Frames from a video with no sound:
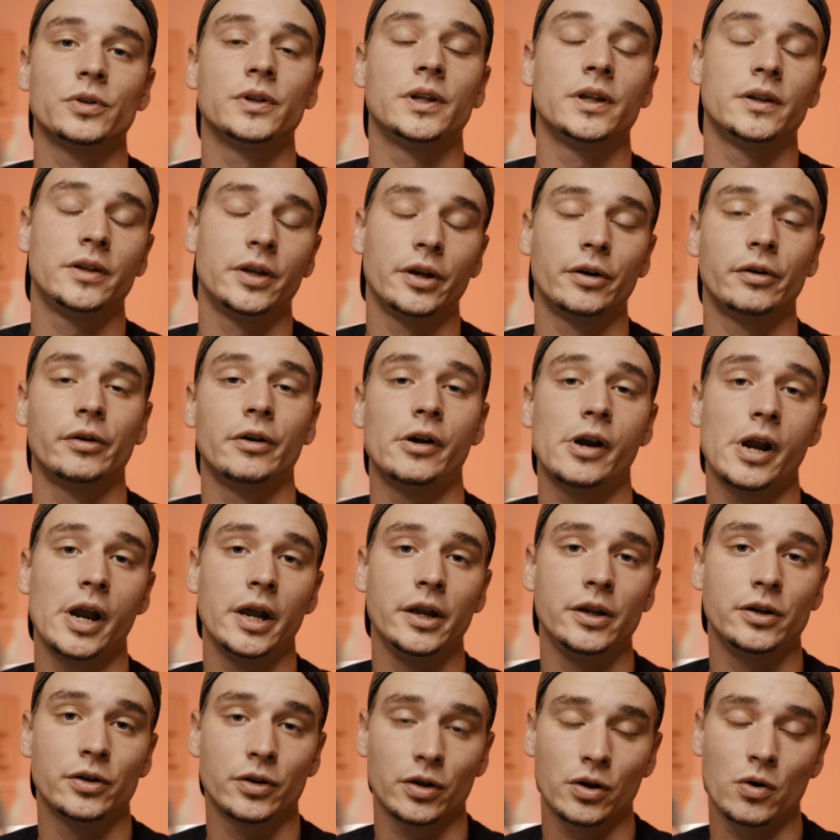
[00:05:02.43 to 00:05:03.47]
will
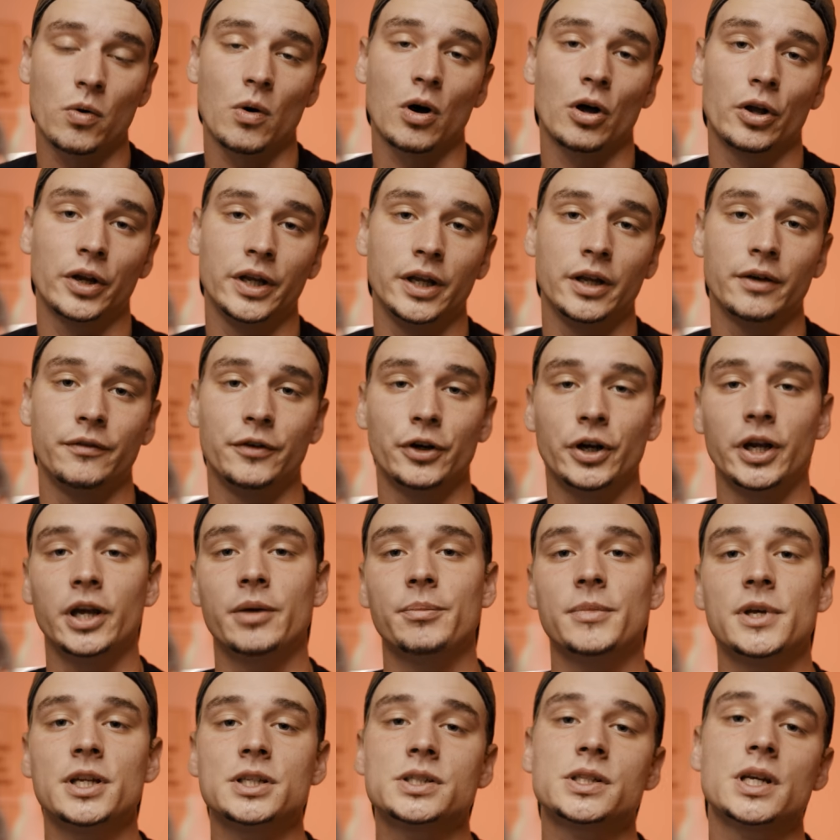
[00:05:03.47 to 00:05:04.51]
deteriorate your quality of your
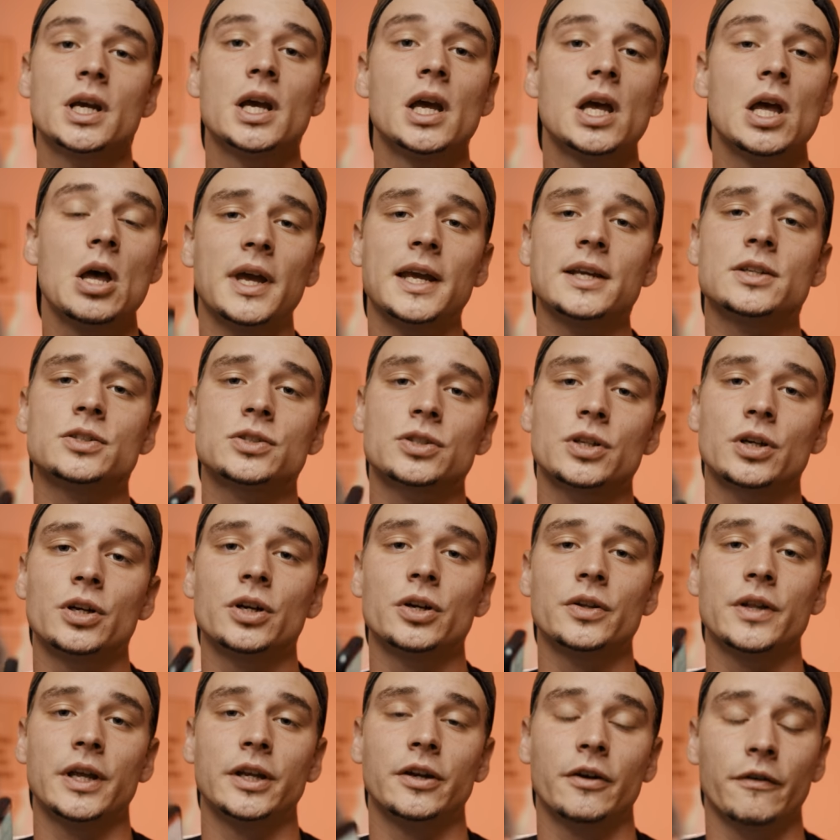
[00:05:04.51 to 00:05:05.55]
image. Make
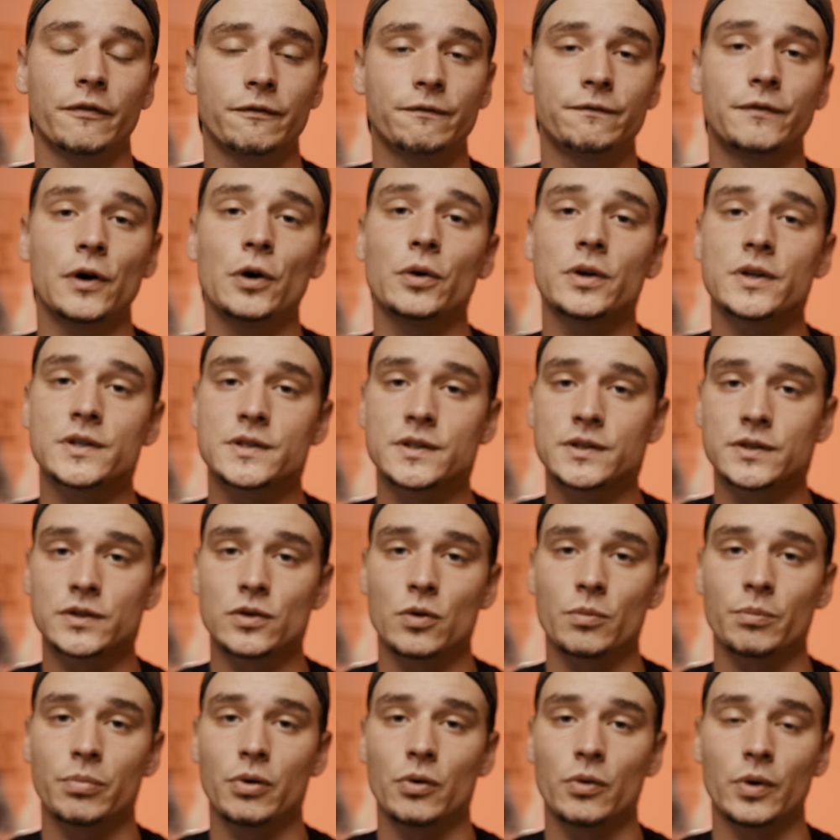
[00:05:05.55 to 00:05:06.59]
sure that your focus is
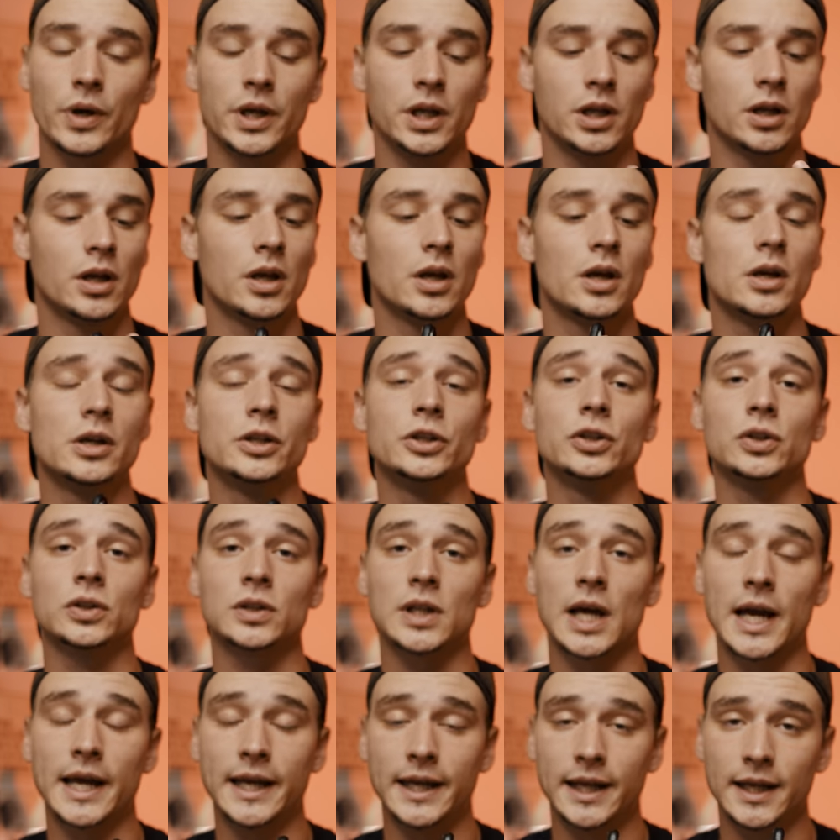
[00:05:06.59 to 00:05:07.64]
on point, your
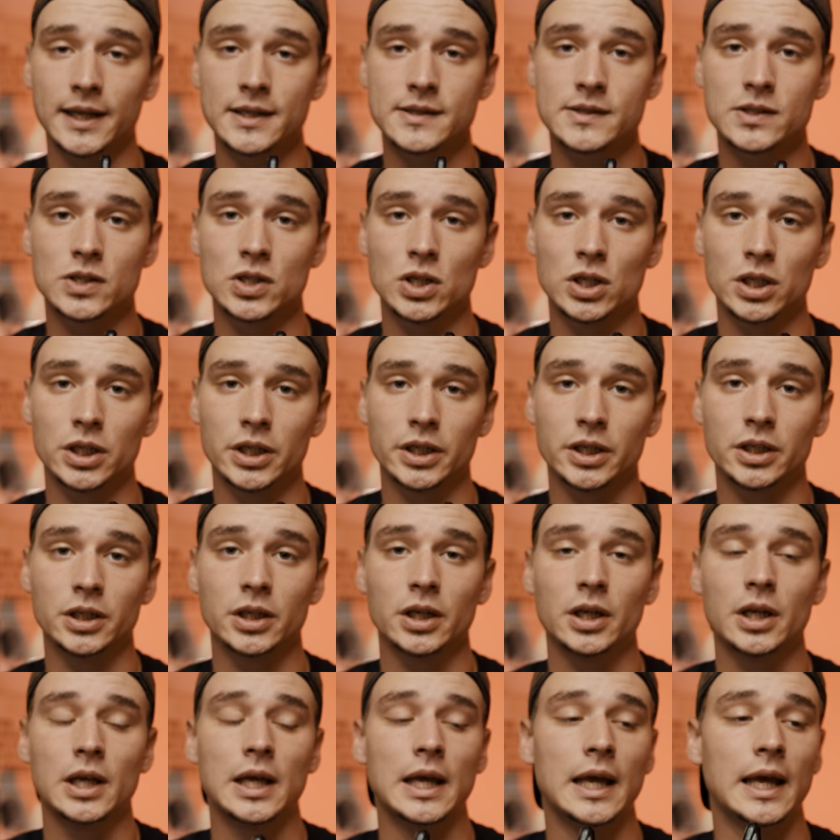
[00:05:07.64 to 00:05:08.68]
lighting is
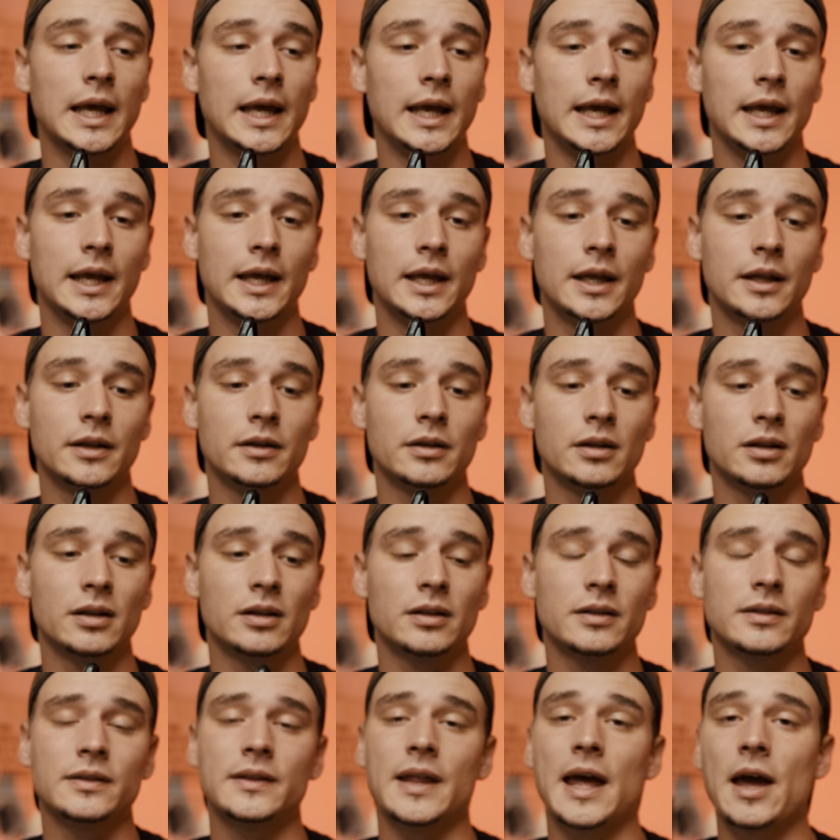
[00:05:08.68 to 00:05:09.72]
good, and
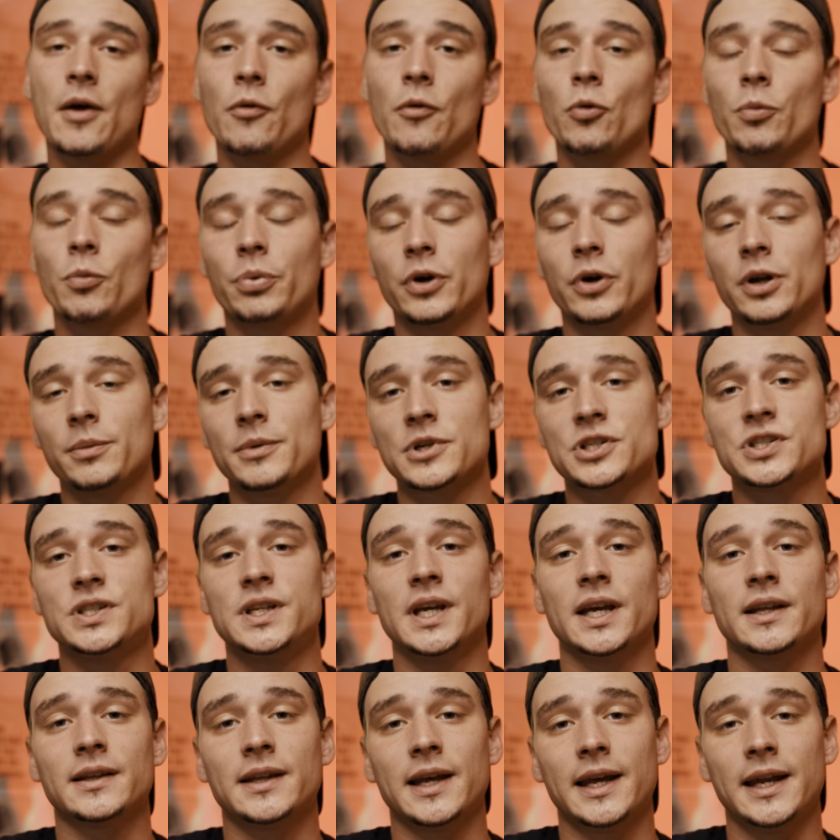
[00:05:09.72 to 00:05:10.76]
that will pretty much
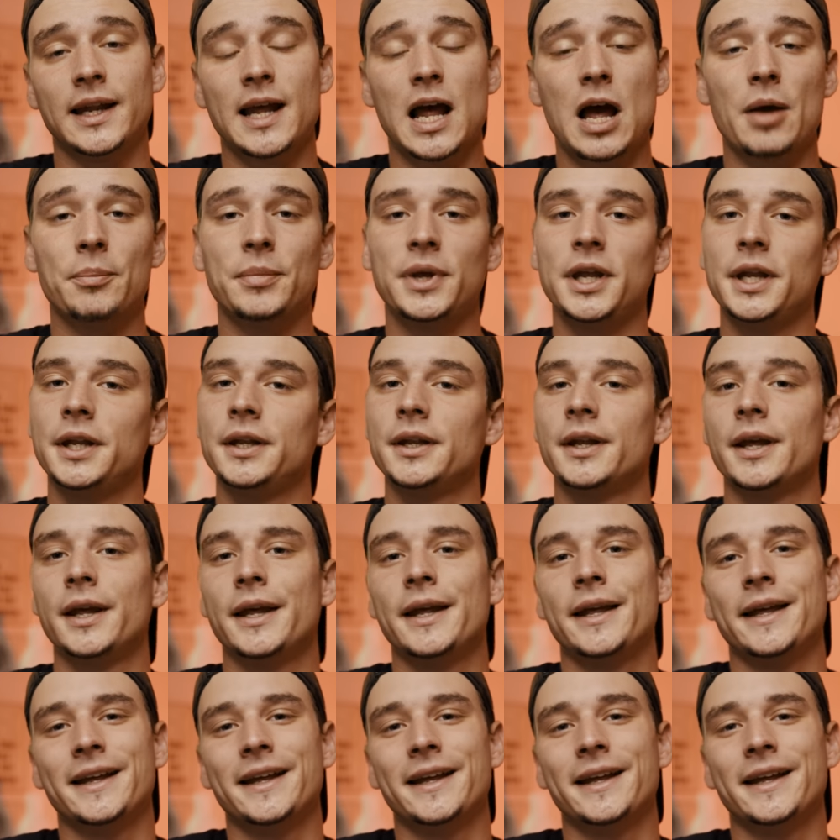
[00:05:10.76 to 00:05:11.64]
dictate it. I mean,